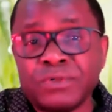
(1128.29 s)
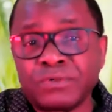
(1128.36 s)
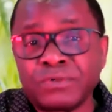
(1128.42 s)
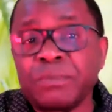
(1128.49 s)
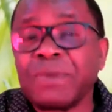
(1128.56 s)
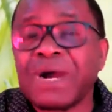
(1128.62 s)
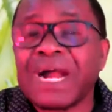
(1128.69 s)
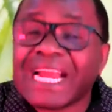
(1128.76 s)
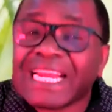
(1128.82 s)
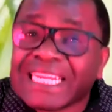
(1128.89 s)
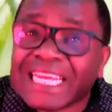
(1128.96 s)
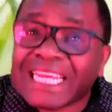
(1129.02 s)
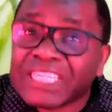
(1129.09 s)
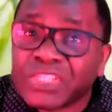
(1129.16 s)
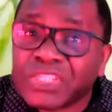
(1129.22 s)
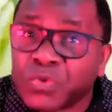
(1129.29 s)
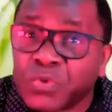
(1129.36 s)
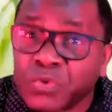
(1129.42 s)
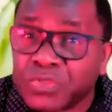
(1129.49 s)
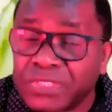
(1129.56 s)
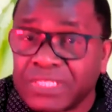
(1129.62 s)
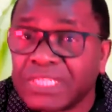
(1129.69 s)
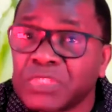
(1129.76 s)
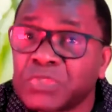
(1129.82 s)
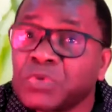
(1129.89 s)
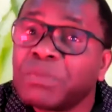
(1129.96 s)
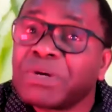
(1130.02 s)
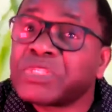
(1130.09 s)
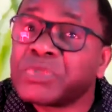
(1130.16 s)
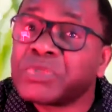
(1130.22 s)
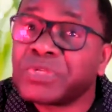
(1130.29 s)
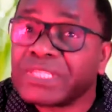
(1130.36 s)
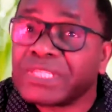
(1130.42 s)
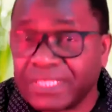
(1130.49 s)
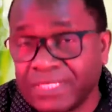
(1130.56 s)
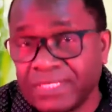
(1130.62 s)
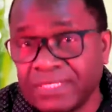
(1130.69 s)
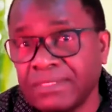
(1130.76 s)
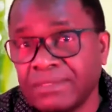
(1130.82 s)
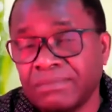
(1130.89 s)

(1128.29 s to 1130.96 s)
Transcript: from adulthood to maturity.